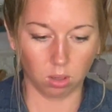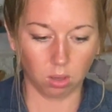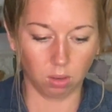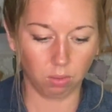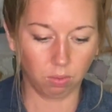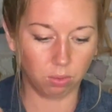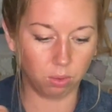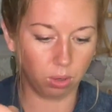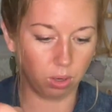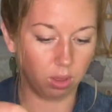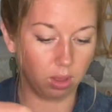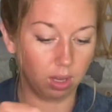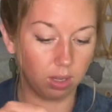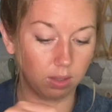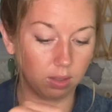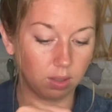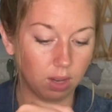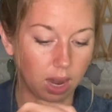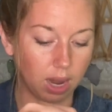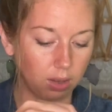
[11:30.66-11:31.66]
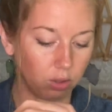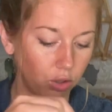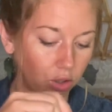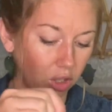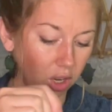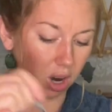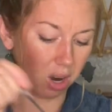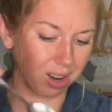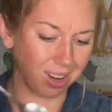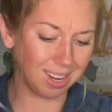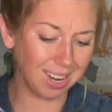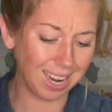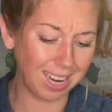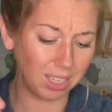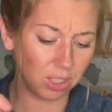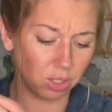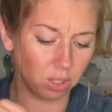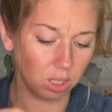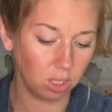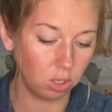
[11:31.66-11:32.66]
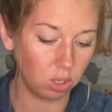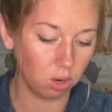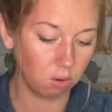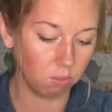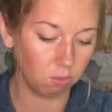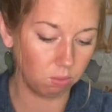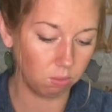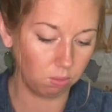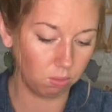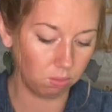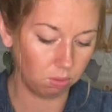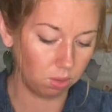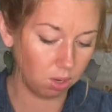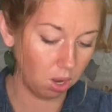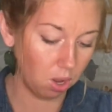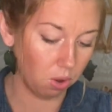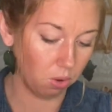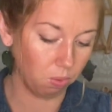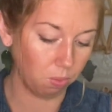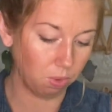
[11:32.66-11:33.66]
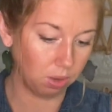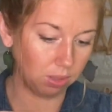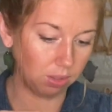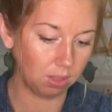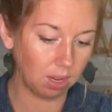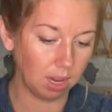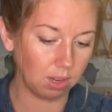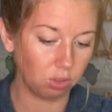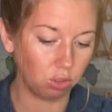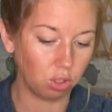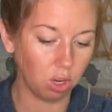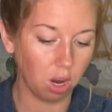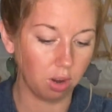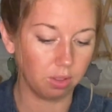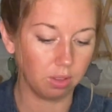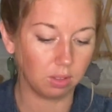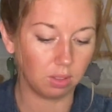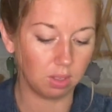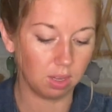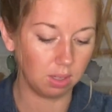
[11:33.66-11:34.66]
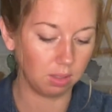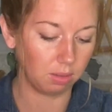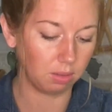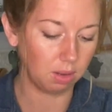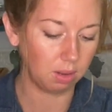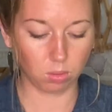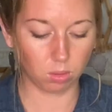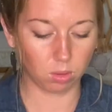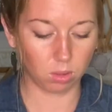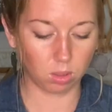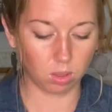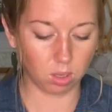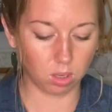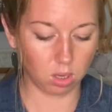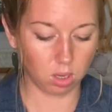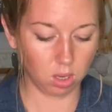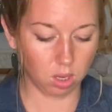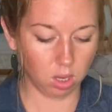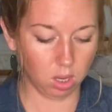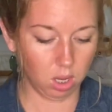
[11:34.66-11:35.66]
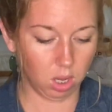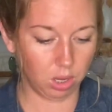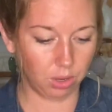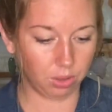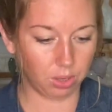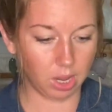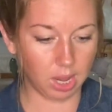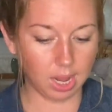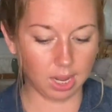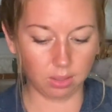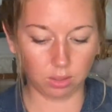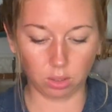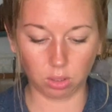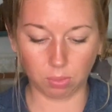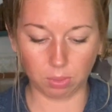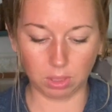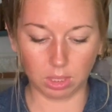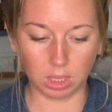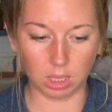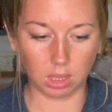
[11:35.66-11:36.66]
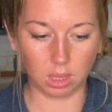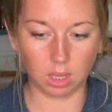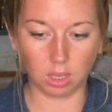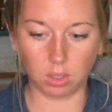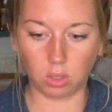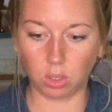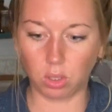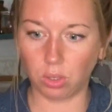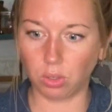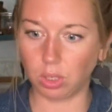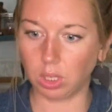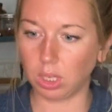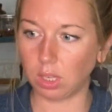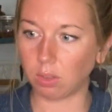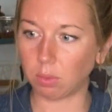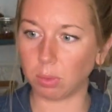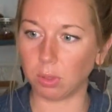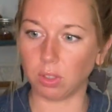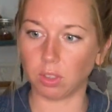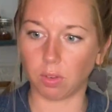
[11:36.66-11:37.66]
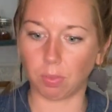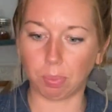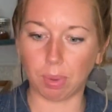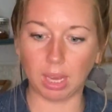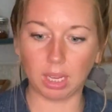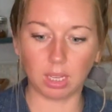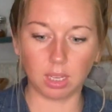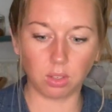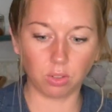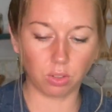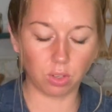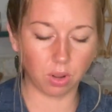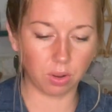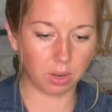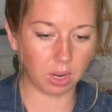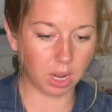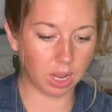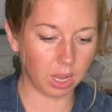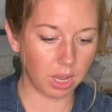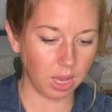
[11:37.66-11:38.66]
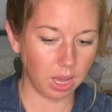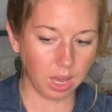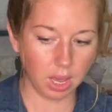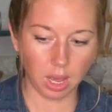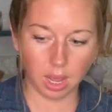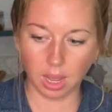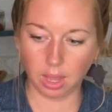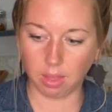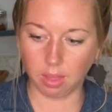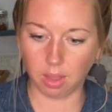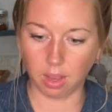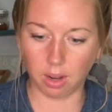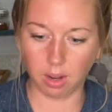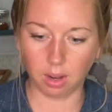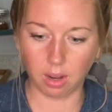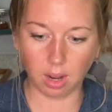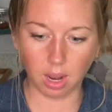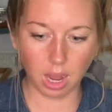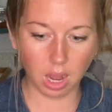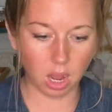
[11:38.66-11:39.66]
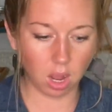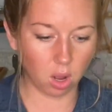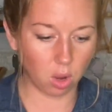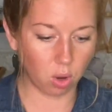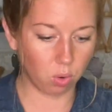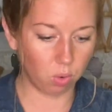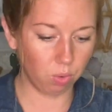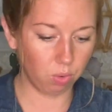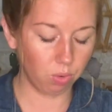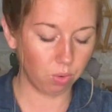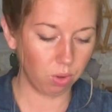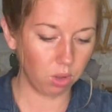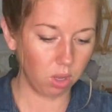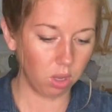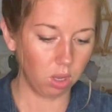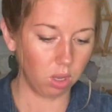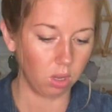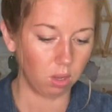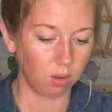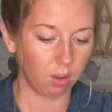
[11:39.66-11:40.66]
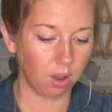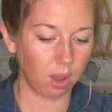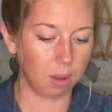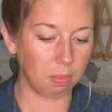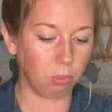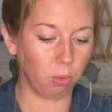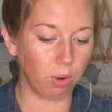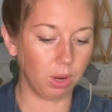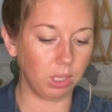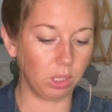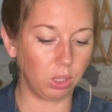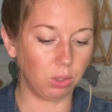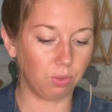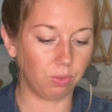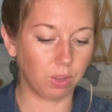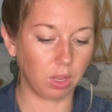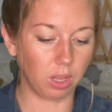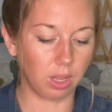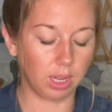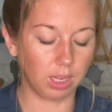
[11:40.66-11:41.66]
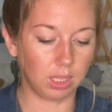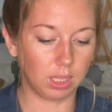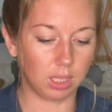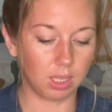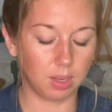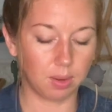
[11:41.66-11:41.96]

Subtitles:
for this size jar. And I actually don't know what size jar this is. Okay, so we did the 2 teaspoons of baking soda, and then now I'm going to fill it